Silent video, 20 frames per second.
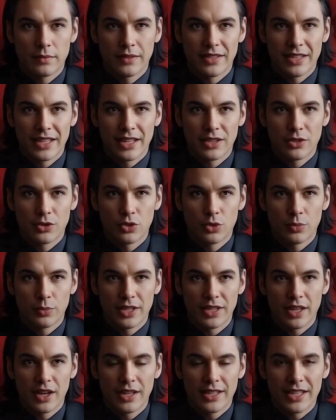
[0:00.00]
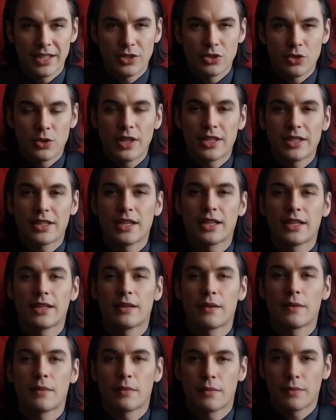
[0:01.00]
The Illuminati trended.
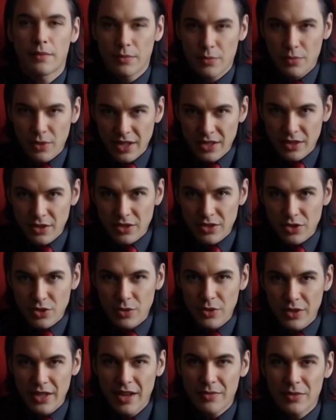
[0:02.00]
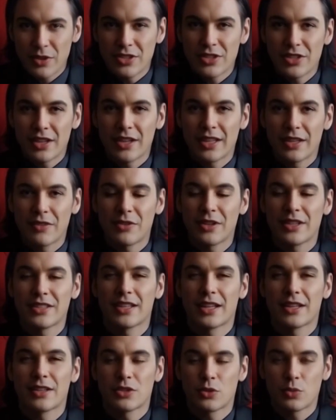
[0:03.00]
Readers who never studied
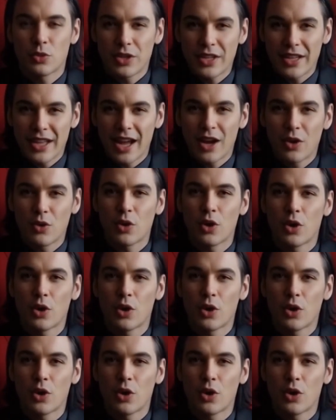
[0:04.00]
physics were now